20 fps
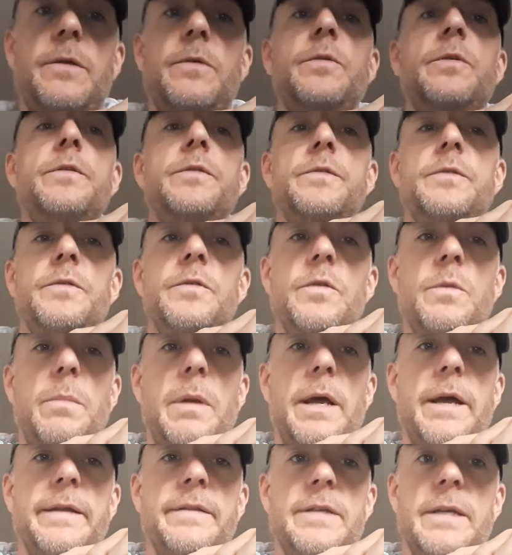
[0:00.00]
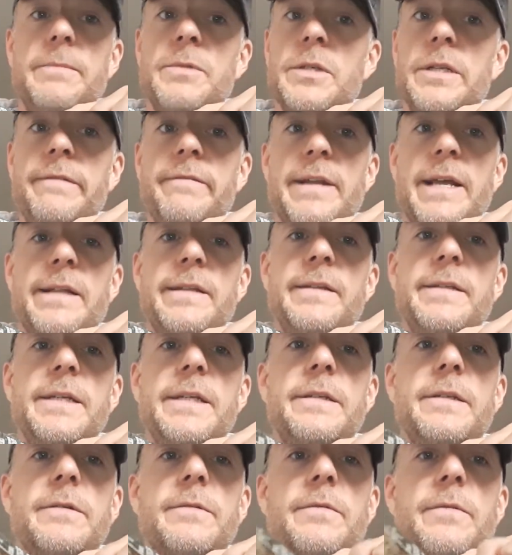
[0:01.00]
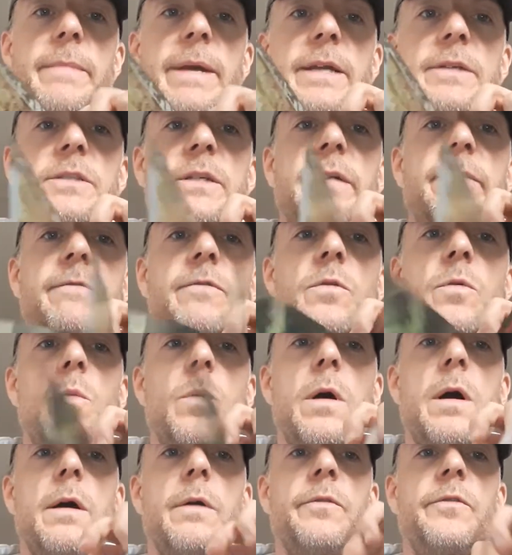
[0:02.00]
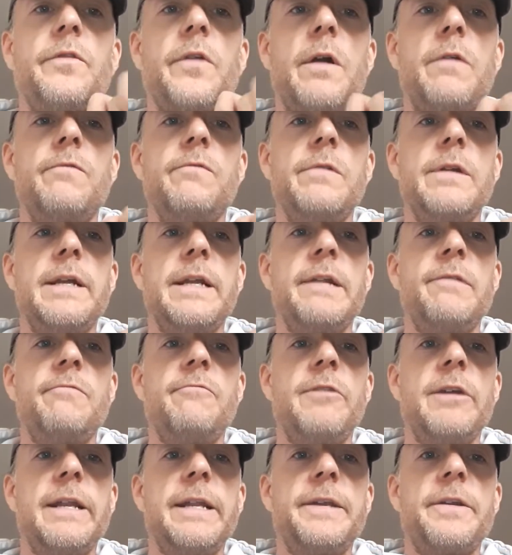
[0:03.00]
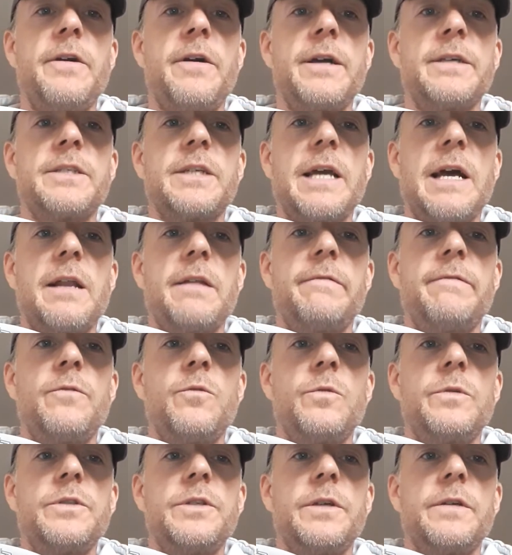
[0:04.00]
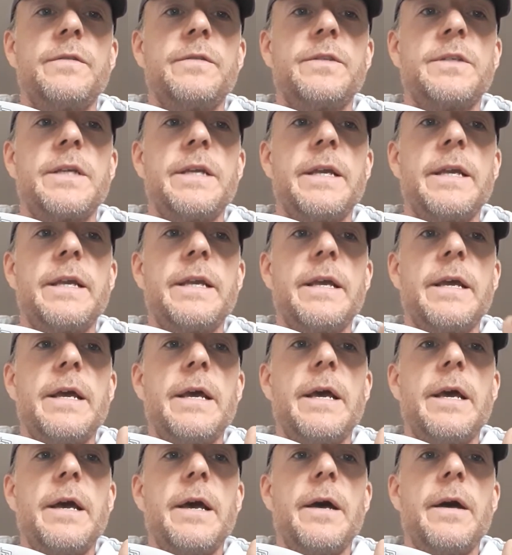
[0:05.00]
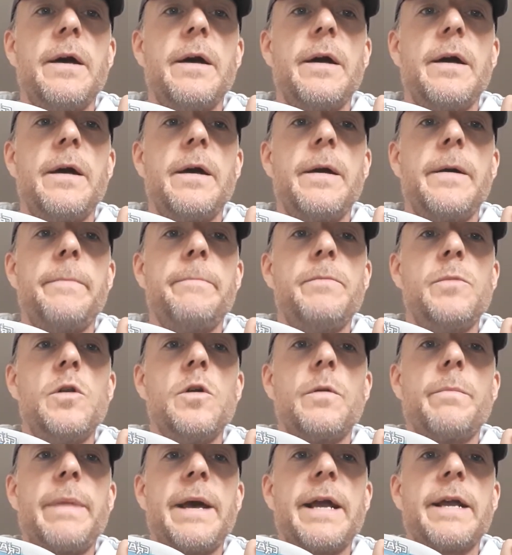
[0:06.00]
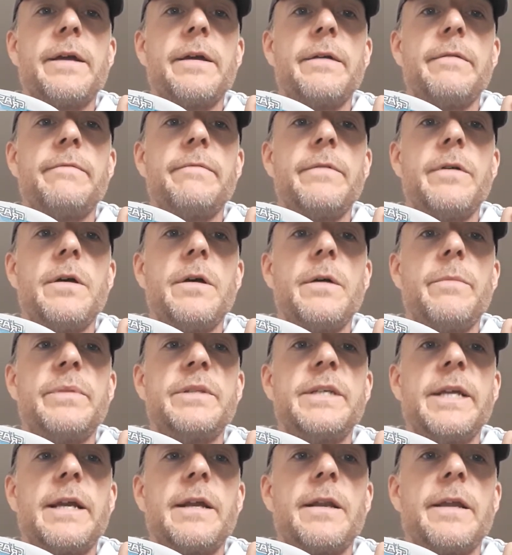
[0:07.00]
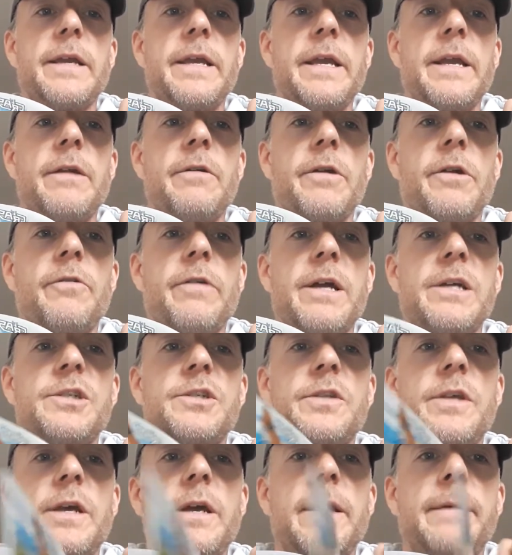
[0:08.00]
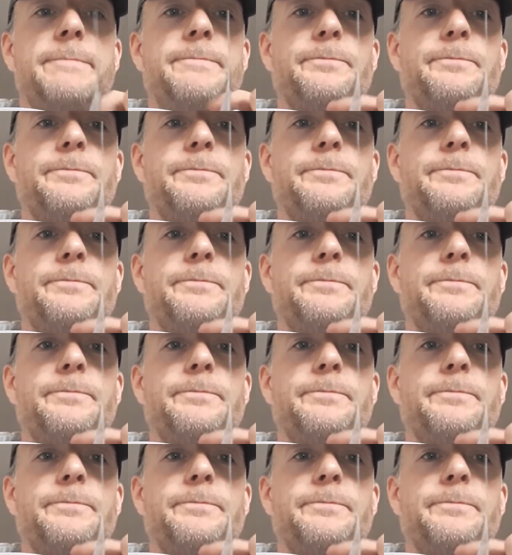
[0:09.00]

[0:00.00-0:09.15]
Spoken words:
who used to do the playing tips and even edited the magazine for a while. So really, really nice, colourful, as you can see. Look back at a particular year of Crash there.